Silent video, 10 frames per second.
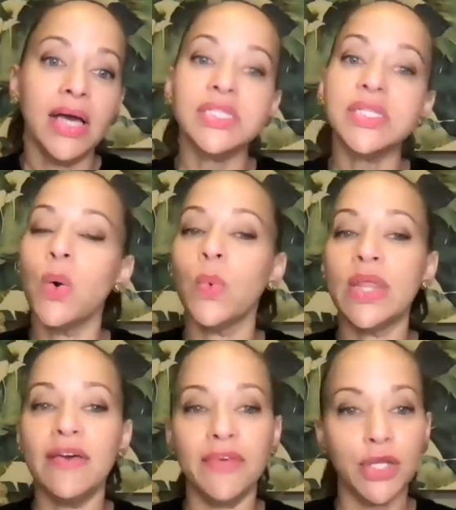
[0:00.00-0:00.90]
So we
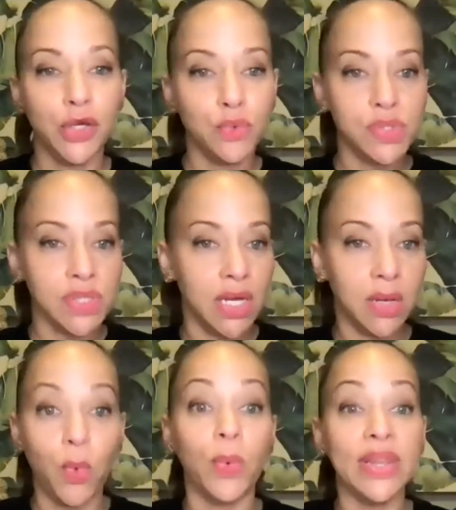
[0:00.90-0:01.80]
live in Houston.
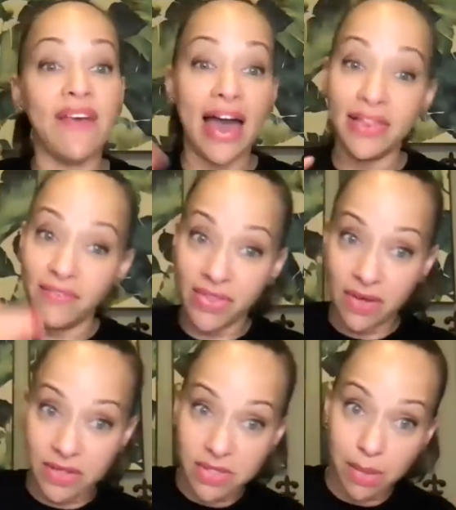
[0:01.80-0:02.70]
Well, I live in
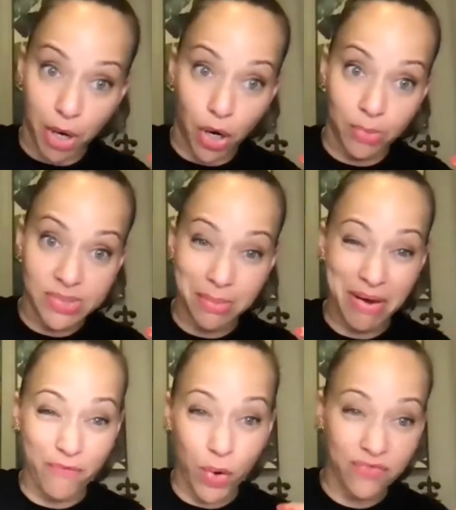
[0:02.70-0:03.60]
the burbs. I'm
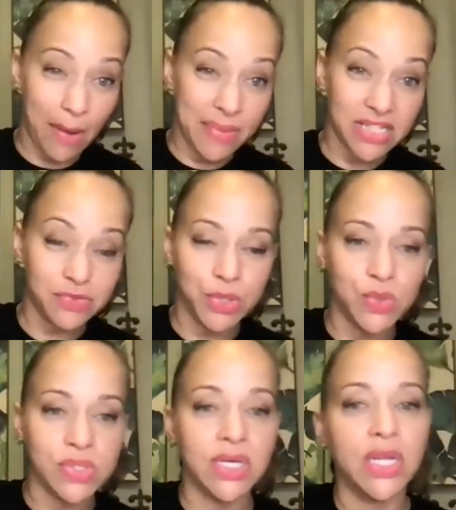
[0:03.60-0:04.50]
about 45 minutes from
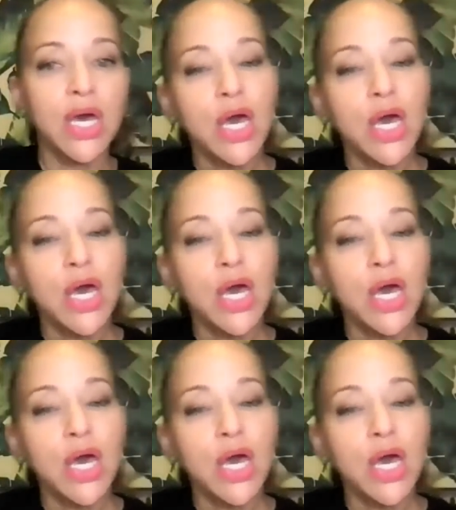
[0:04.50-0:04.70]
Houston.